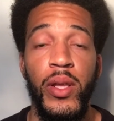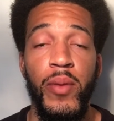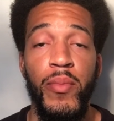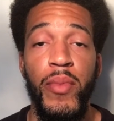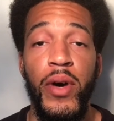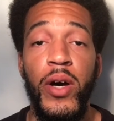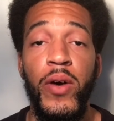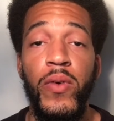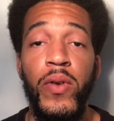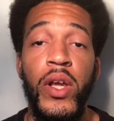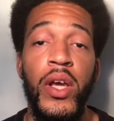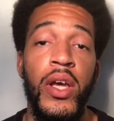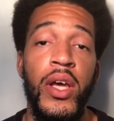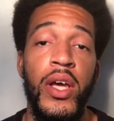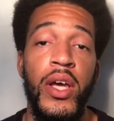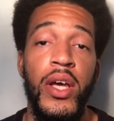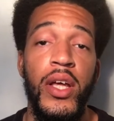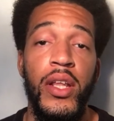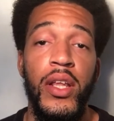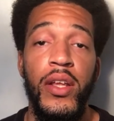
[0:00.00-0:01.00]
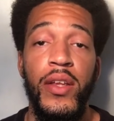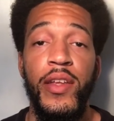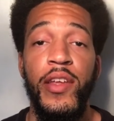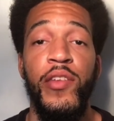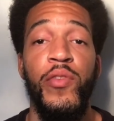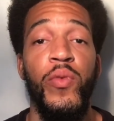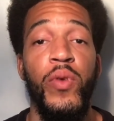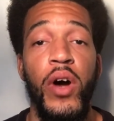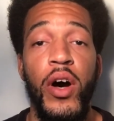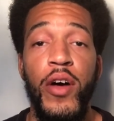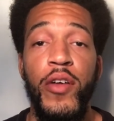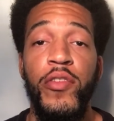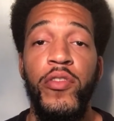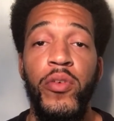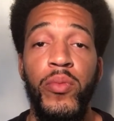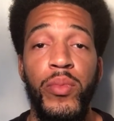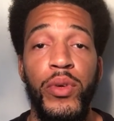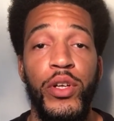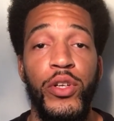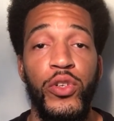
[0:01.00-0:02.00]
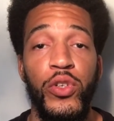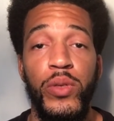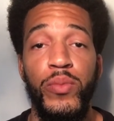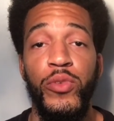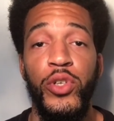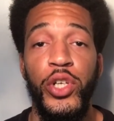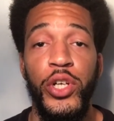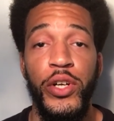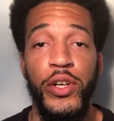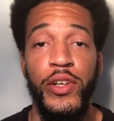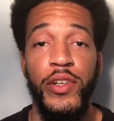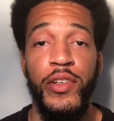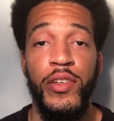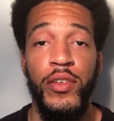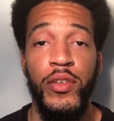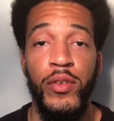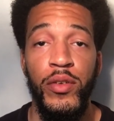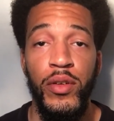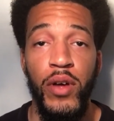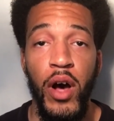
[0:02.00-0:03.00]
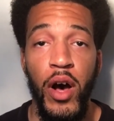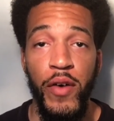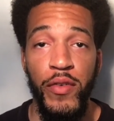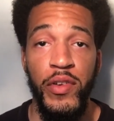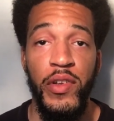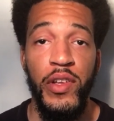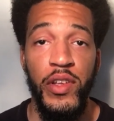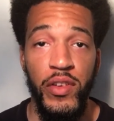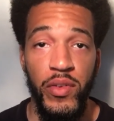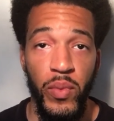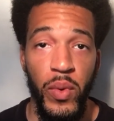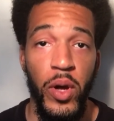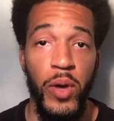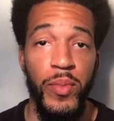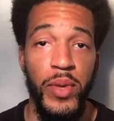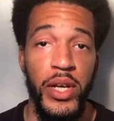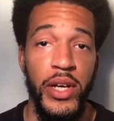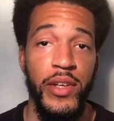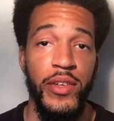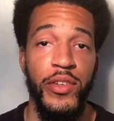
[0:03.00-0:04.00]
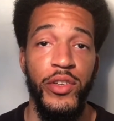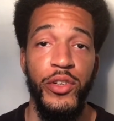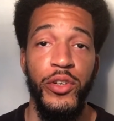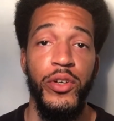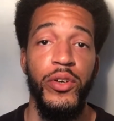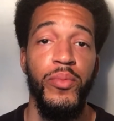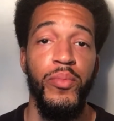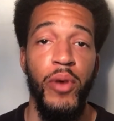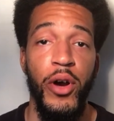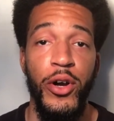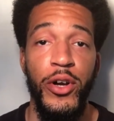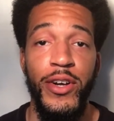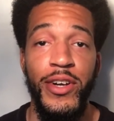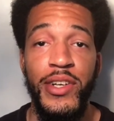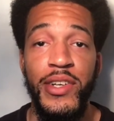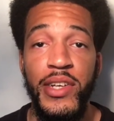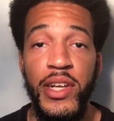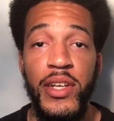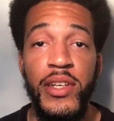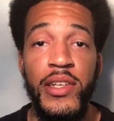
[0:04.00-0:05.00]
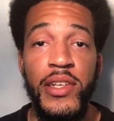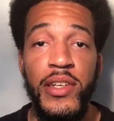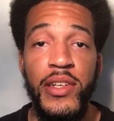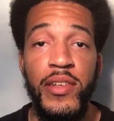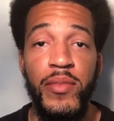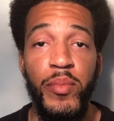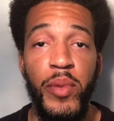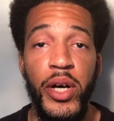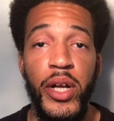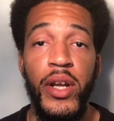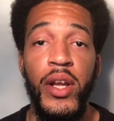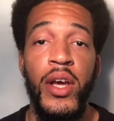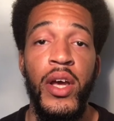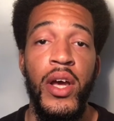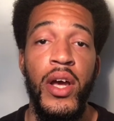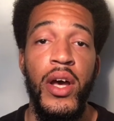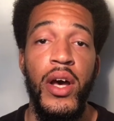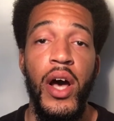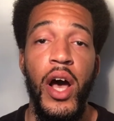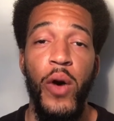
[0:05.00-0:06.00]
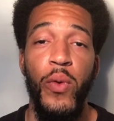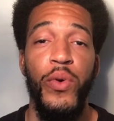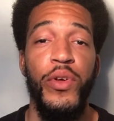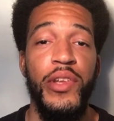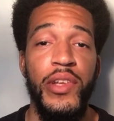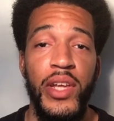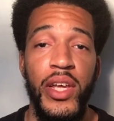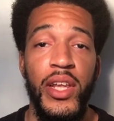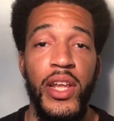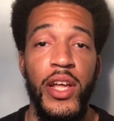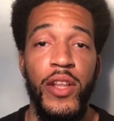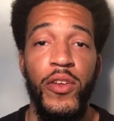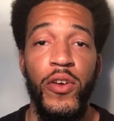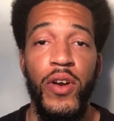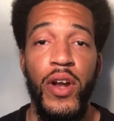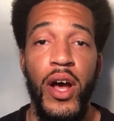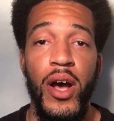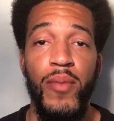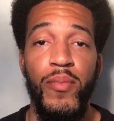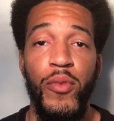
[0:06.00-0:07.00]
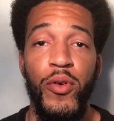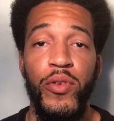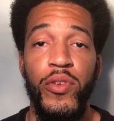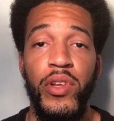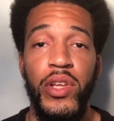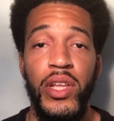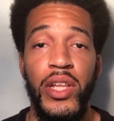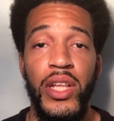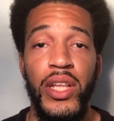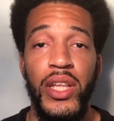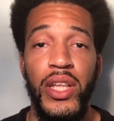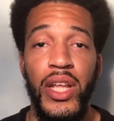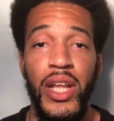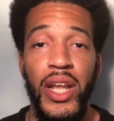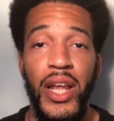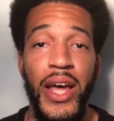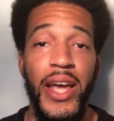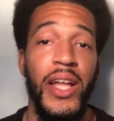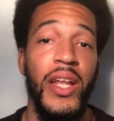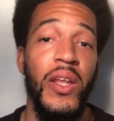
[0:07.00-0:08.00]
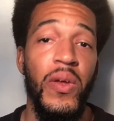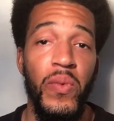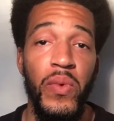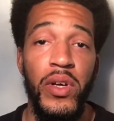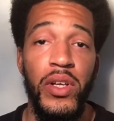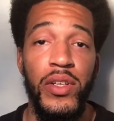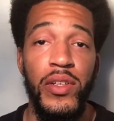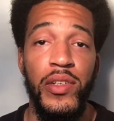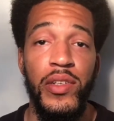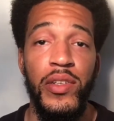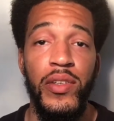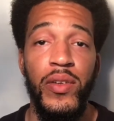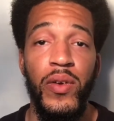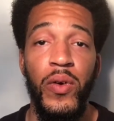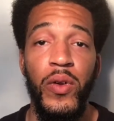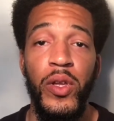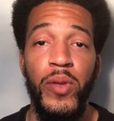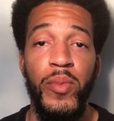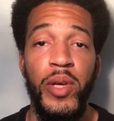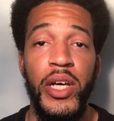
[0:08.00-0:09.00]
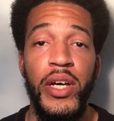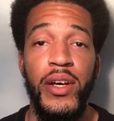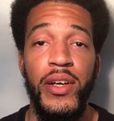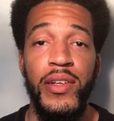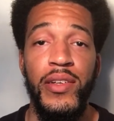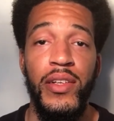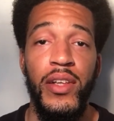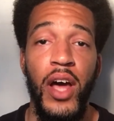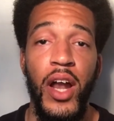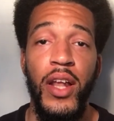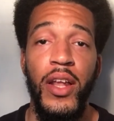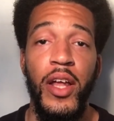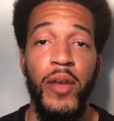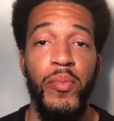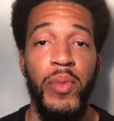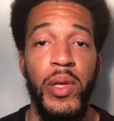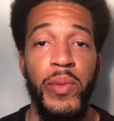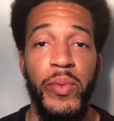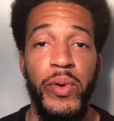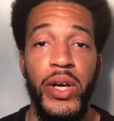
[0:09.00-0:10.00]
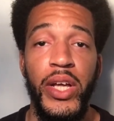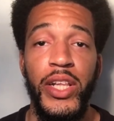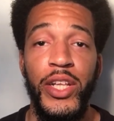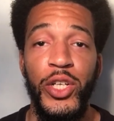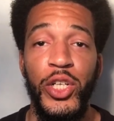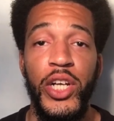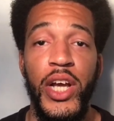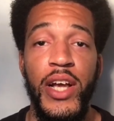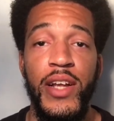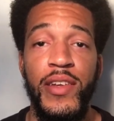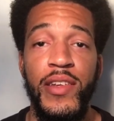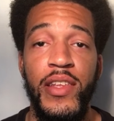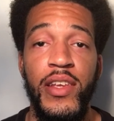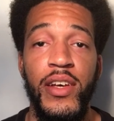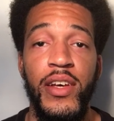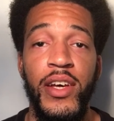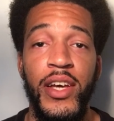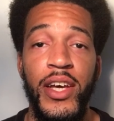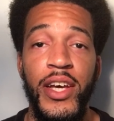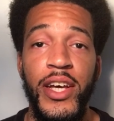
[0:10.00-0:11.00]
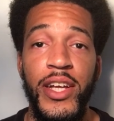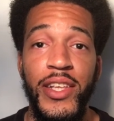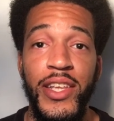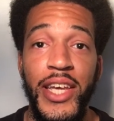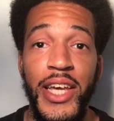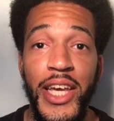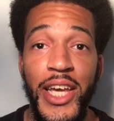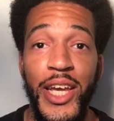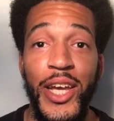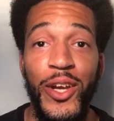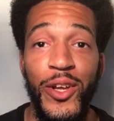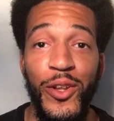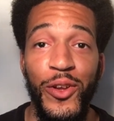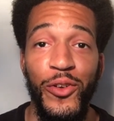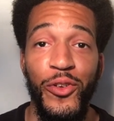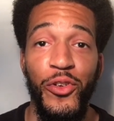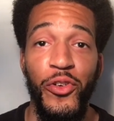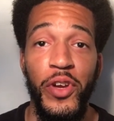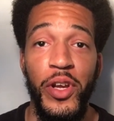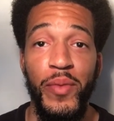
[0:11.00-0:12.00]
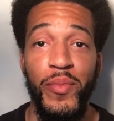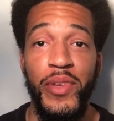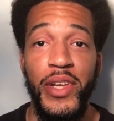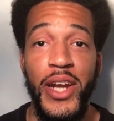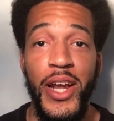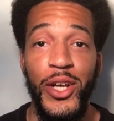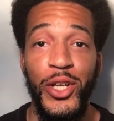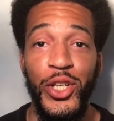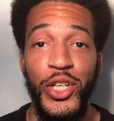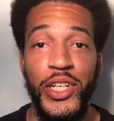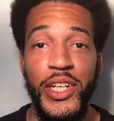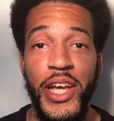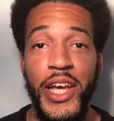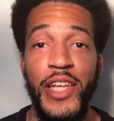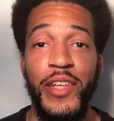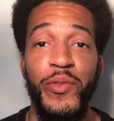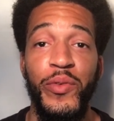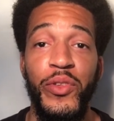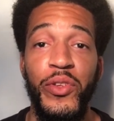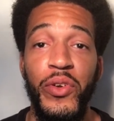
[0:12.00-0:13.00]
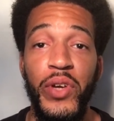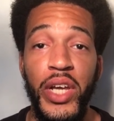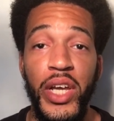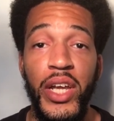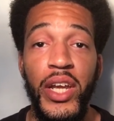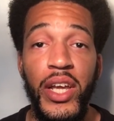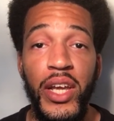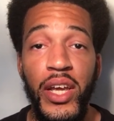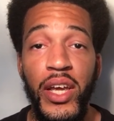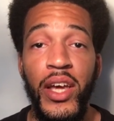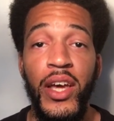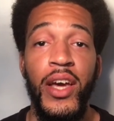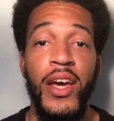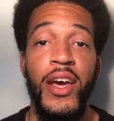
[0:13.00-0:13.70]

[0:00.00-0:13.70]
them out, then these would also be dream triggers, obviously, as well, because they're part of your senses. But I will say that they're not mostly the likely ones, only because not a lot of people get the chance to eat in their dreams and actually taste what they're eating.